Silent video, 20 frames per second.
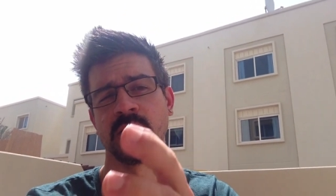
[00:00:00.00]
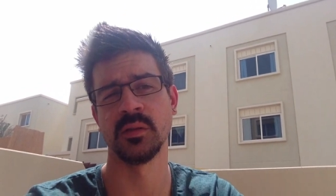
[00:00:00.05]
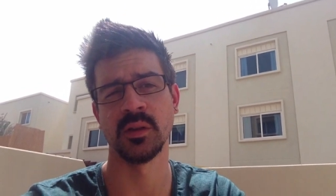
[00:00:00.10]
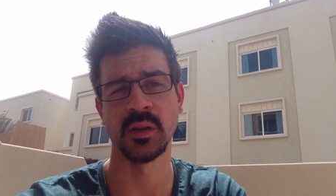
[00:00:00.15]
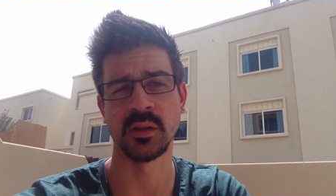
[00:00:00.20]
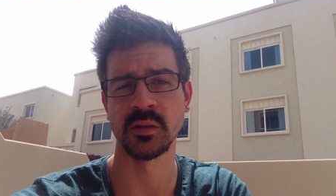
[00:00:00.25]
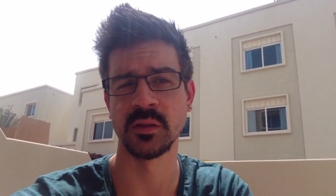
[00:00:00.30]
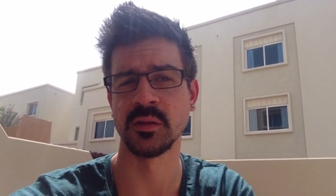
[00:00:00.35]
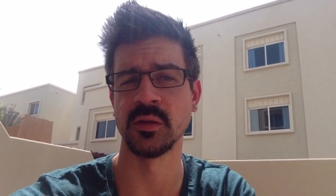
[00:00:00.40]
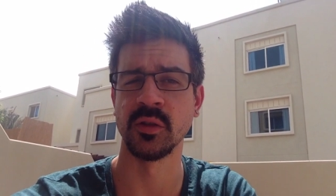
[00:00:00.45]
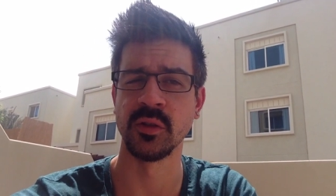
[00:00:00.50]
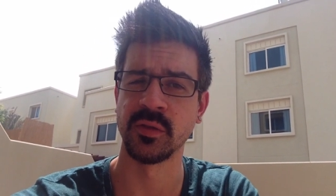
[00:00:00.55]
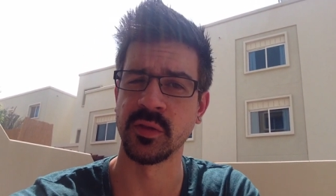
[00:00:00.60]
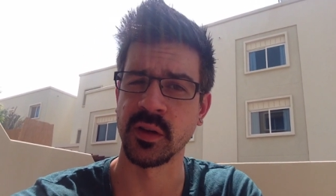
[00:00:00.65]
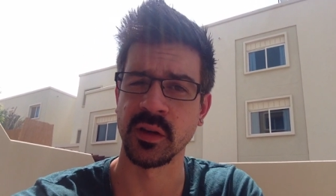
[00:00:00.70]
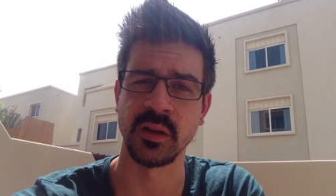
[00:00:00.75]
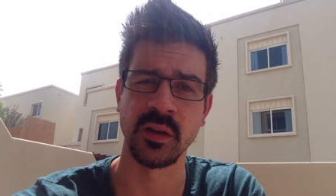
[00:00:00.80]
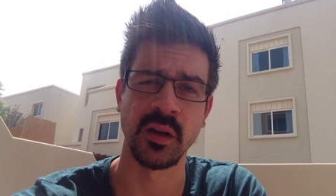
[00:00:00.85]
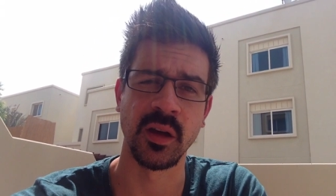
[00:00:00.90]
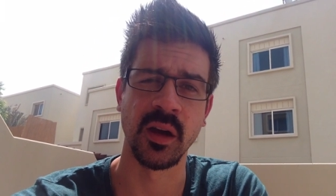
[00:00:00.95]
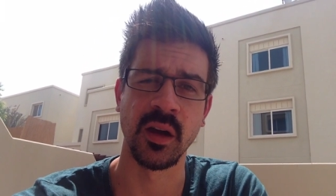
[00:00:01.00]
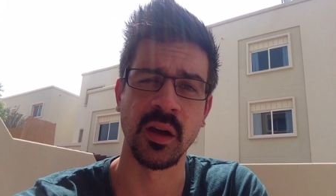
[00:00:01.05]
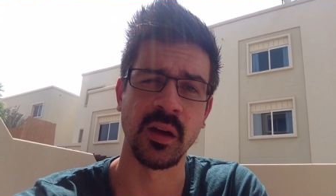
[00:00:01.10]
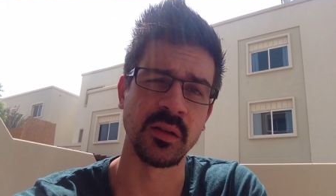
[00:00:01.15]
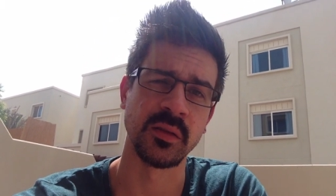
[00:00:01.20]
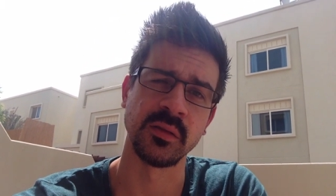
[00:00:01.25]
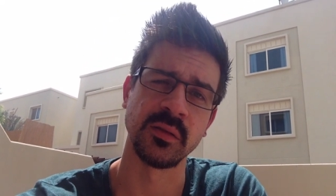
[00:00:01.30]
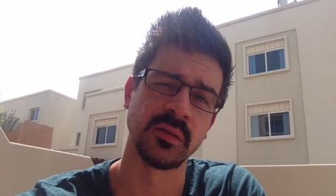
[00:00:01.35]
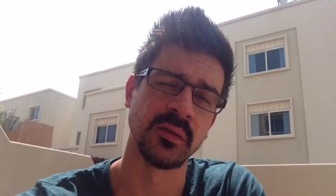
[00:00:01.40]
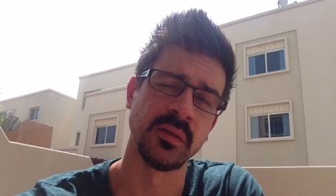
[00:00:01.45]
it's too fucking
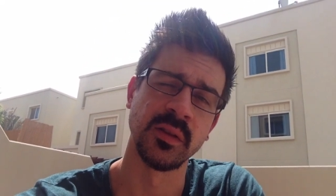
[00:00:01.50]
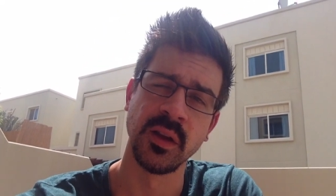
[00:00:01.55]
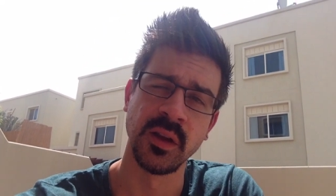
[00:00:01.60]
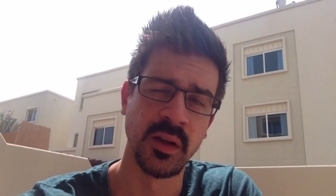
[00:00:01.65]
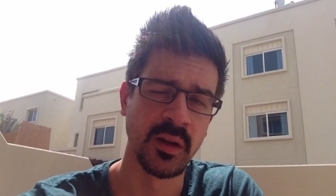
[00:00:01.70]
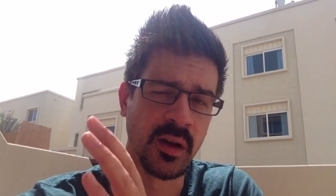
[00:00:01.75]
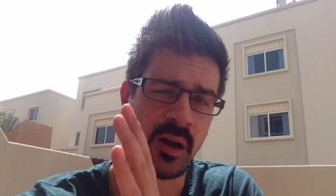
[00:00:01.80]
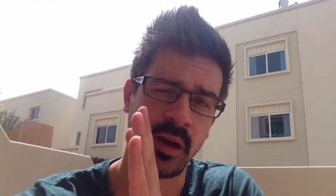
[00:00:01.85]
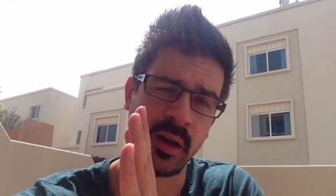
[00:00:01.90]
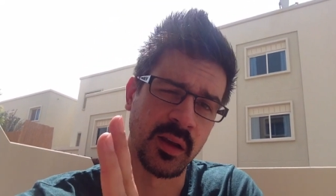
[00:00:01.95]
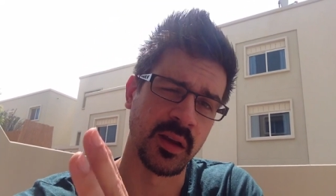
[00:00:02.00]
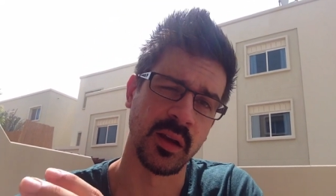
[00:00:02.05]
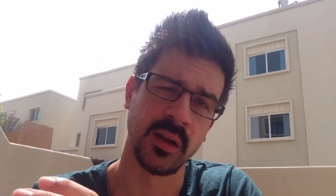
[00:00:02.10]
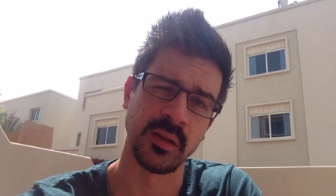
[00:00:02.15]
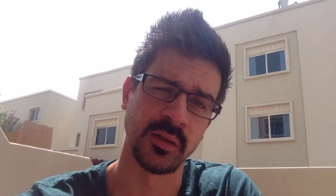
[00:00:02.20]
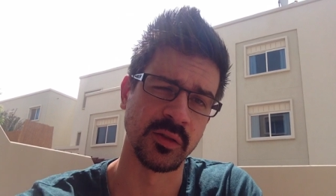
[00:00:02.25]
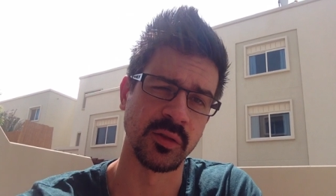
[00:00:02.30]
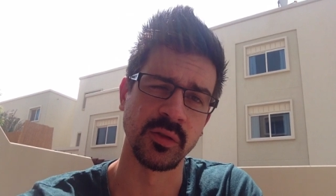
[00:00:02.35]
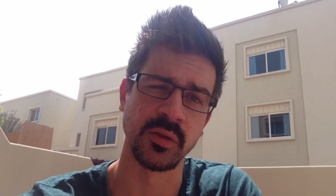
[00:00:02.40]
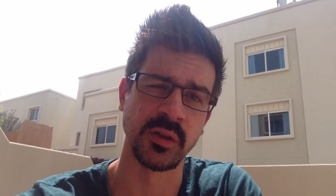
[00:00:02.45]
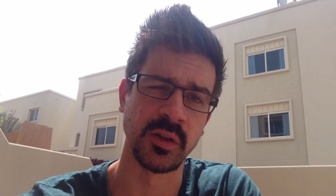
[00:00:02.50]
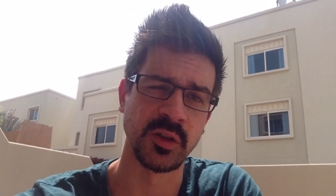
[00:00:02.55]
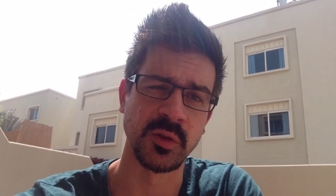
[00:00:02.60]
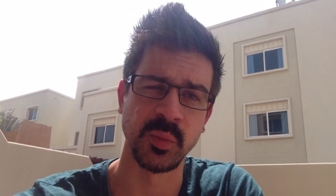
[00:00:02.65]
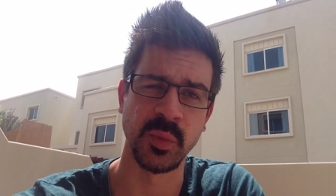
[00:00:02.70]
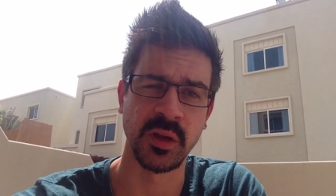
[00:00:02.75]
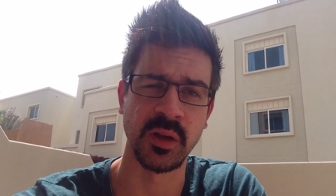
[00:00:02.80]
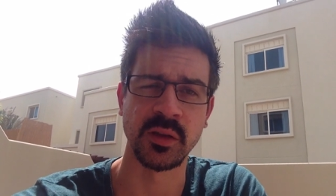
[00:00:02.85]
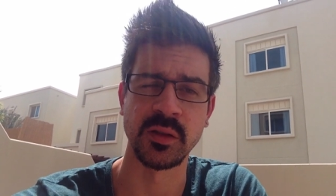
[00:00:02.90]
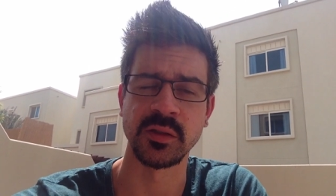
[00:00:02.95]
hard and I can't do this
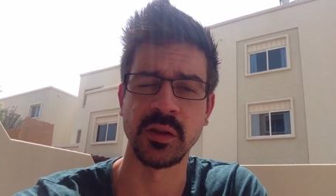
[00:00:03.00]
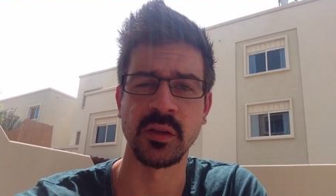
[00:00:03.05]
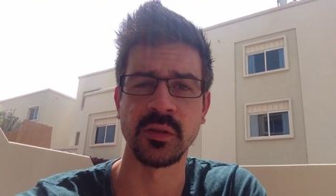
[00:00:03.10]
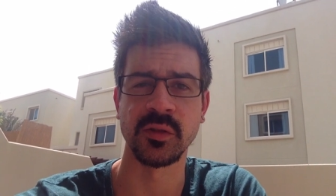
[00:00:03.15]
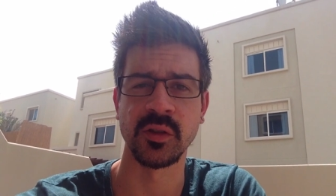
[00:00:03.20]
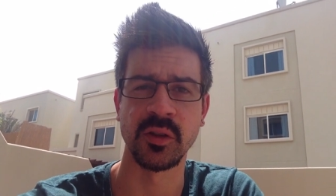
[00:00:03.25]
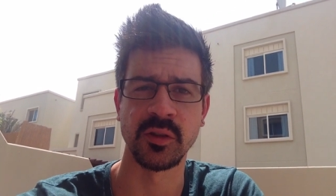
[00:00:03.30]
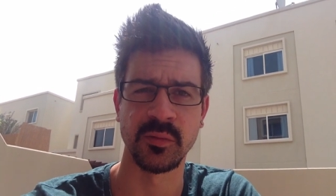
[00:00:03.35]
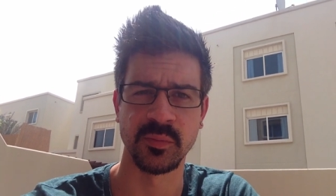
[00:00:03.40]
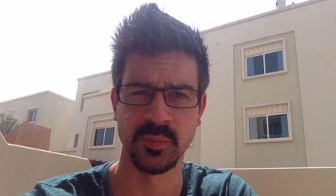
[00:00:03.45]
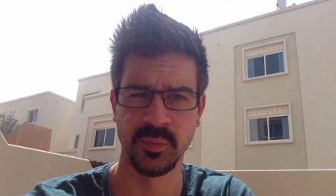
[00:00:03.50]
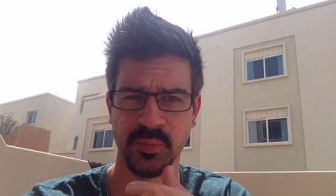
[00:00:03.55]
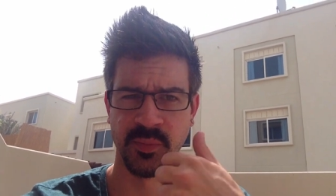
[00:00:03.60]
because I've got